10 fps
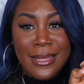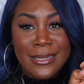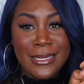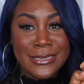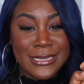
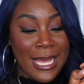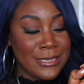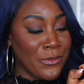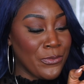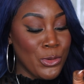Literally
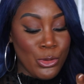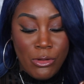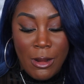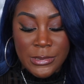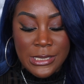has a few
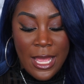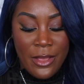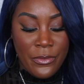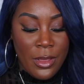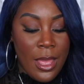crumbs
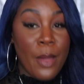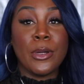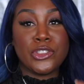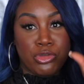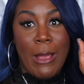left,
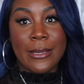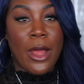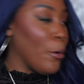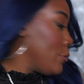but try now.